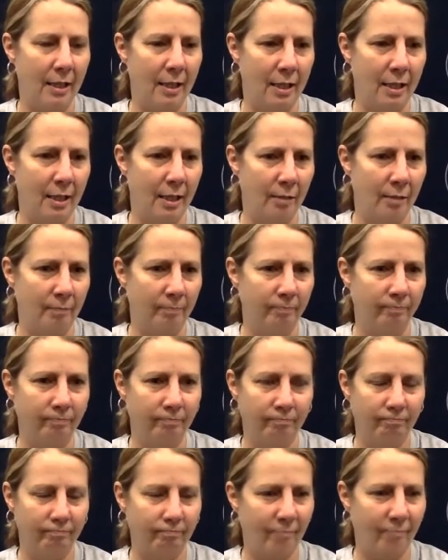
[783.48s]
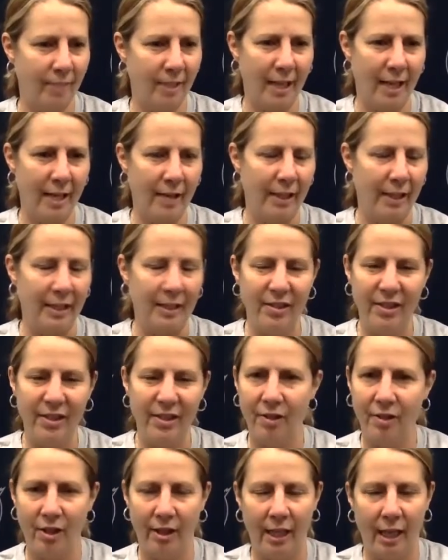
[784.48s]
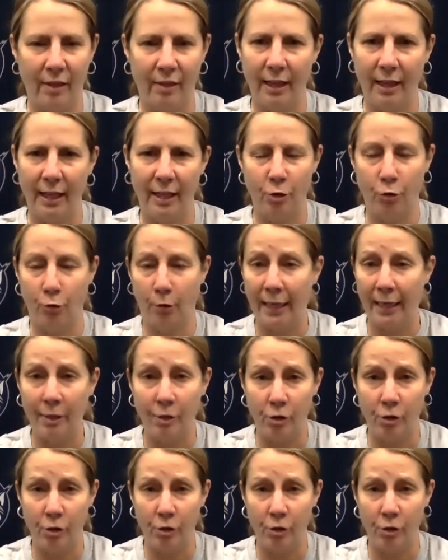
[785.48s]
God, the intensity, I think it drains you.